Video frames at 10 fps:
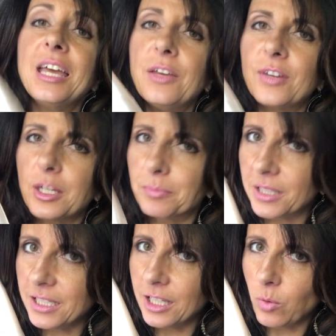If it
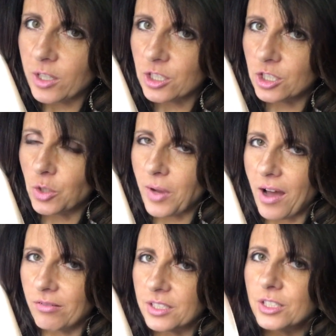completely washes you
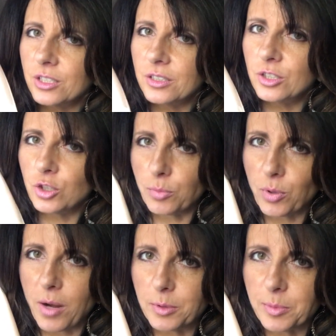out, you're
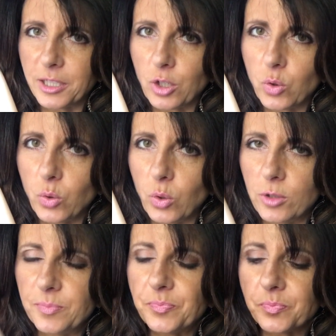probably a cool.